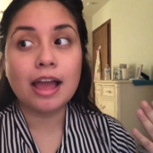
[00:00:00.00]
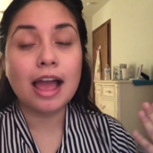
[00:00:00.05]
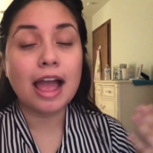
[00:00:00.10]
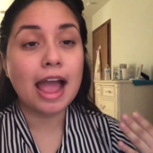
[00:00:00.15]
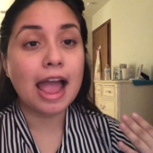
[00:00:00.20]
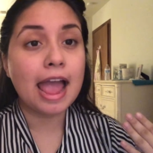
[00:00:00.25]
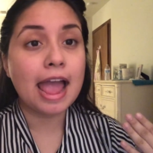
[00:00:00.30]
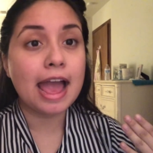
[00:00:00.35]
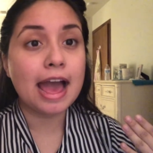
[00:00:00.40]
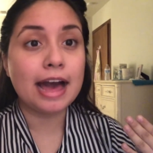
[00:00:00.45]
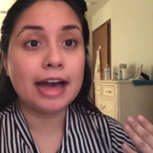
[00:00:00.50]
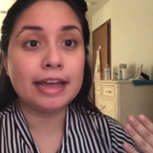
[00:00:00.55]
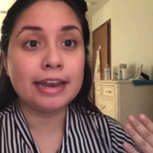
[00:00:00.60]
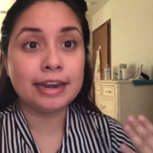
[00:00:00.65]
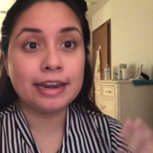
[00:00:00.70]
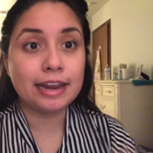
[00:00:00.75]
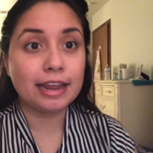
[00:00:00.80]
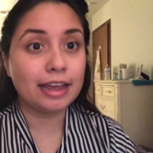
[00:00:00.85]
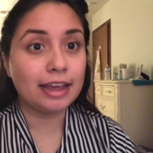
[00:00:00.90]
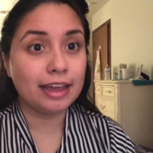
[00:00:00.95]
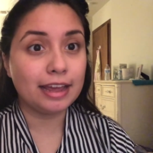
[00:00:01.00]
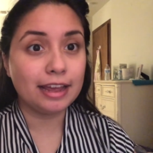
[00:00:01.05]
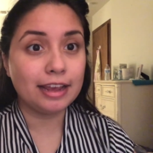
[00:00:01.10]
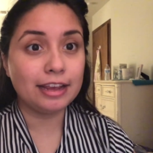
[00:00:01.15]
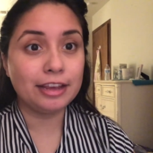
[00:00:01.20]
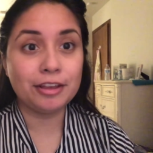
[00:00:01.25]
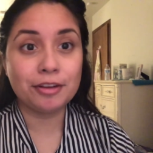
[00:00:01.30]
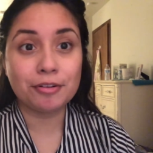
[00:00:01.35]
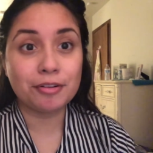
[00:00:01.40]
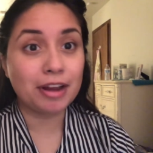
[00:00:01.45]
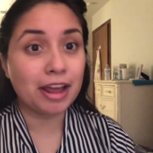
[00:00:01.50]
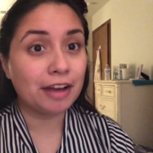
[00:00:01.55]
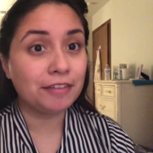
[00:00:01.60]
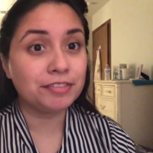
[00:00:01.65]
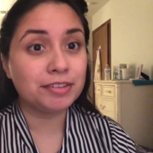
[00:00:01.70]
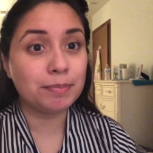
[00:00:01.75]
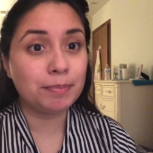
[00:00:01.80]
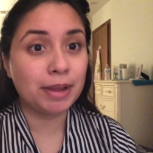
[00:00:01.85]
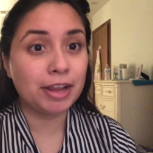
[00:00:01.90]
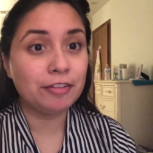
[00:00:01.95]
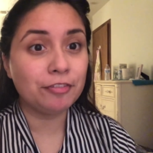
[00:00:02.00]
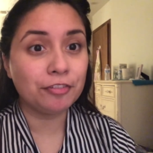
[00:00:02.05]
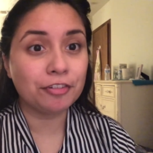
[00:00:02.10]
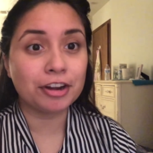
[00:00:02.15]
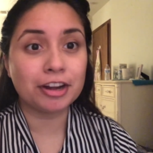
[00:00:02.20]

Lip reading: and you don't have to pay for it.